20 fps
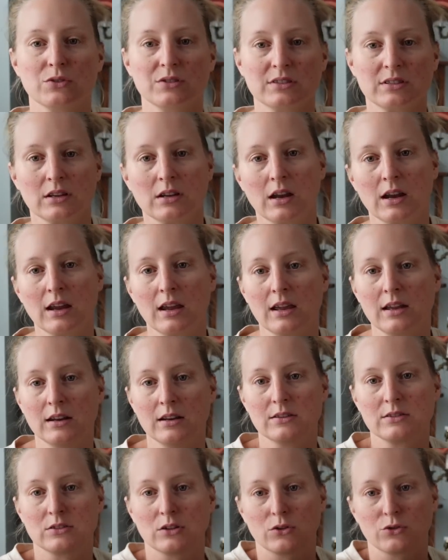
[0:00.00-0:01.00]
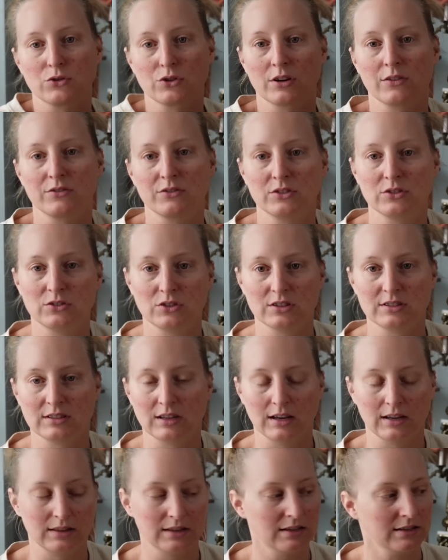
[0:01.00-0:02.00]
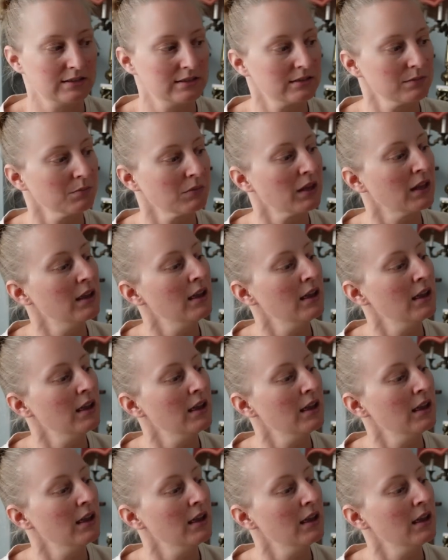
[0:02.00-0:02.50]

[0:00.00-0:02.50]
sitting in a snowdrift, just like this.